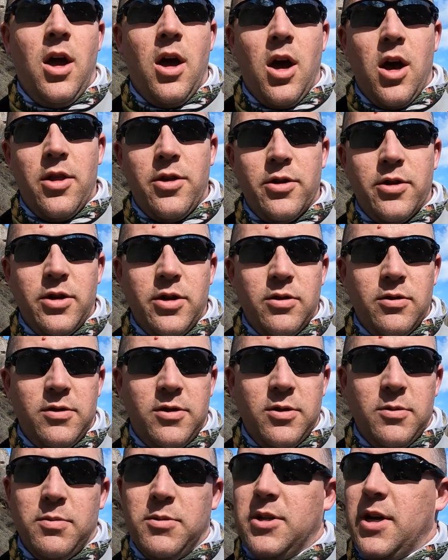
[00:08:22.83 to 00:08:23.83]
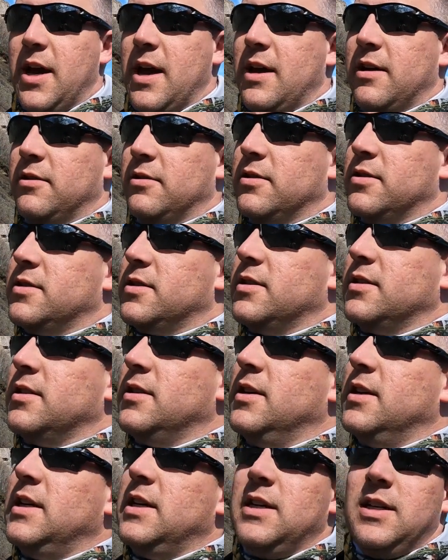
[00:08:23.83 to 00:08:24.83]
other YouTube channels, and
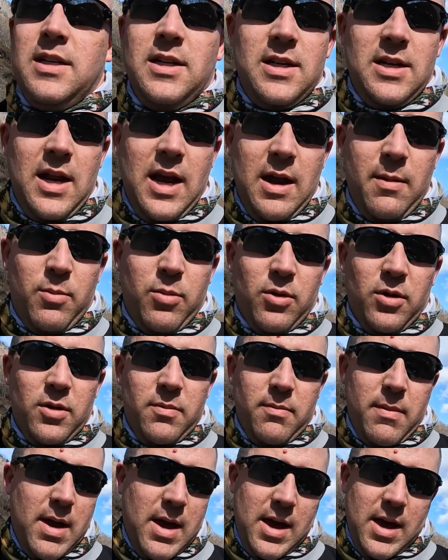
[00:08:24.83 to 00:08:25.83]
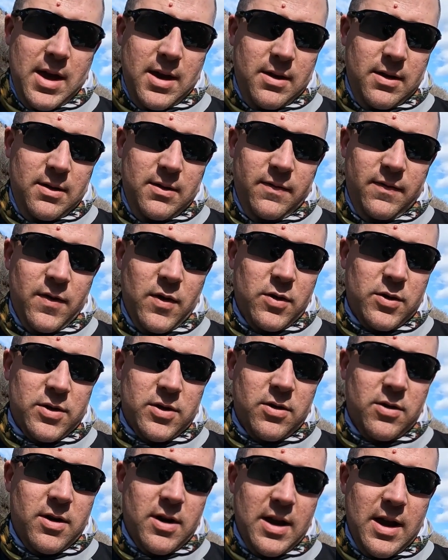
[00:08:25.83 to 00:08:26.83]
in April and May, folks
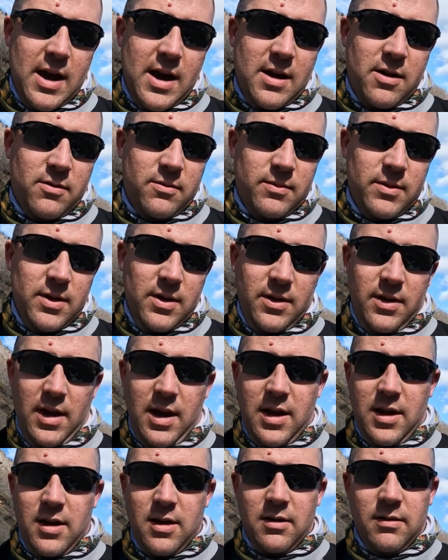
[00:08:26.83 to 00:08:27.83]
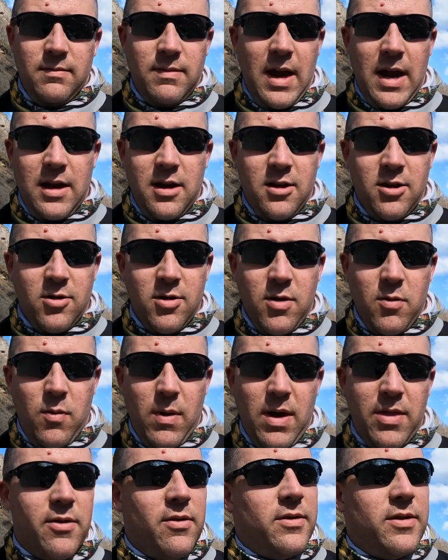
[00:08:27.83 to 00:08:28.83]
are already out with 80 to 90 degree
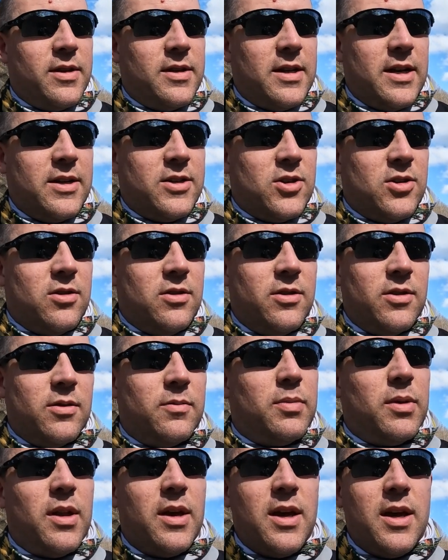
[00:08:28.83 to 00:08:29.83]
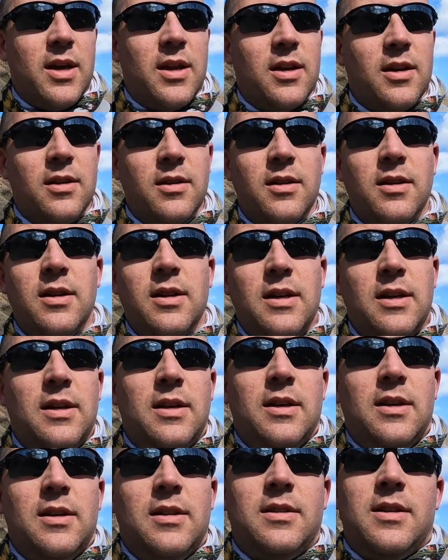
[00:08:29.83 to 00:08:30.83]
weather in the desert, and they're playing and
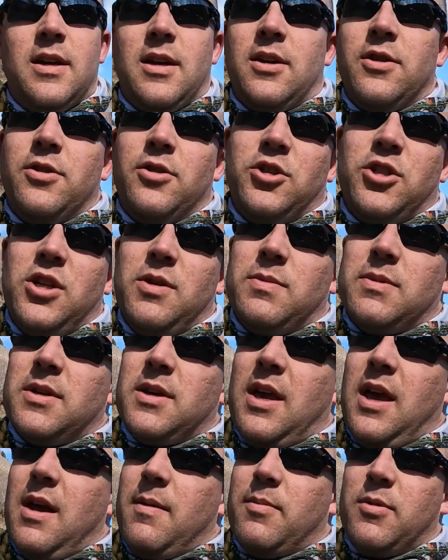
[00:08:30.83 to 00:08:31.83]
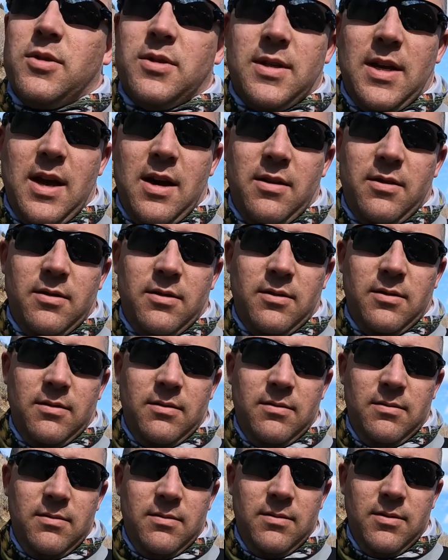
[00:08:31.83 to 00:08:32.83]
taking their Jeeps and campers out, and,
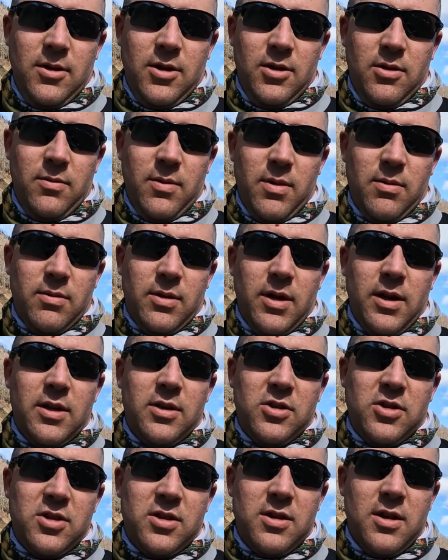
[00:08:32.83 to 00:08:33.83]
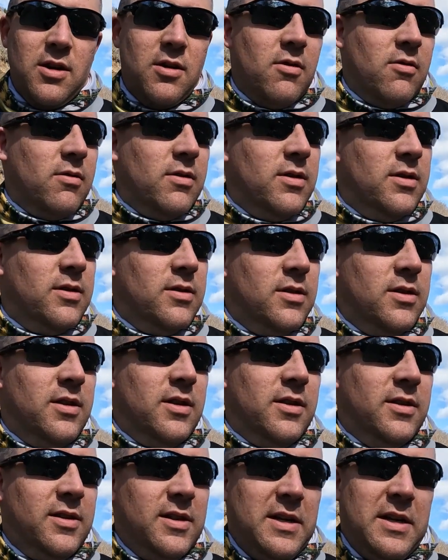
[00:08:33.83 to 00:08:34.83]
you know, we were getting snow
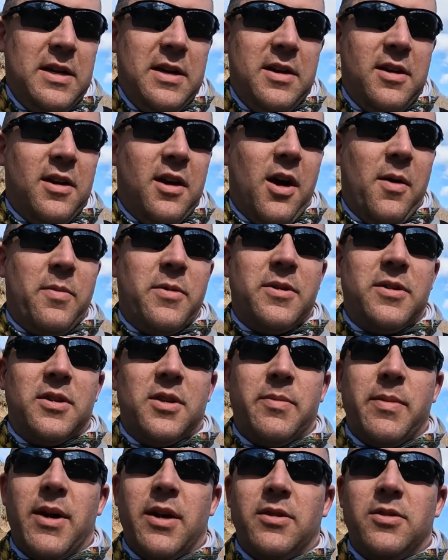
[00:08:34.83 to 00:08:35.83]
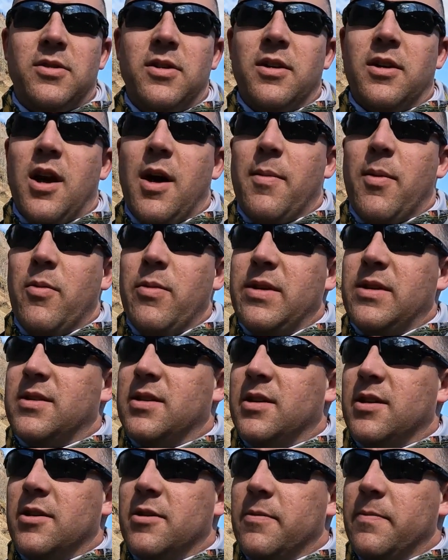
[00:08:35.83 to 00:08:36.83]
up until about a couple weeks
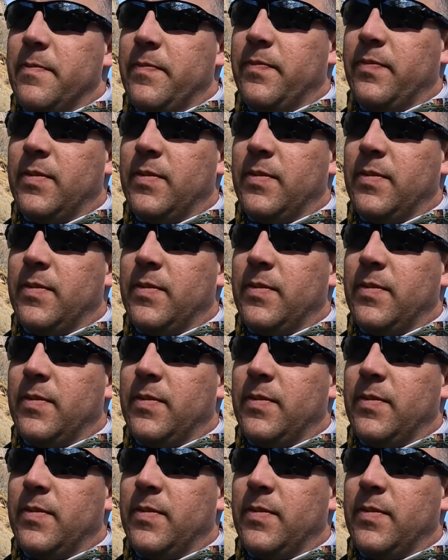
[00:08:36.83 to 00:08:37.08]
ago.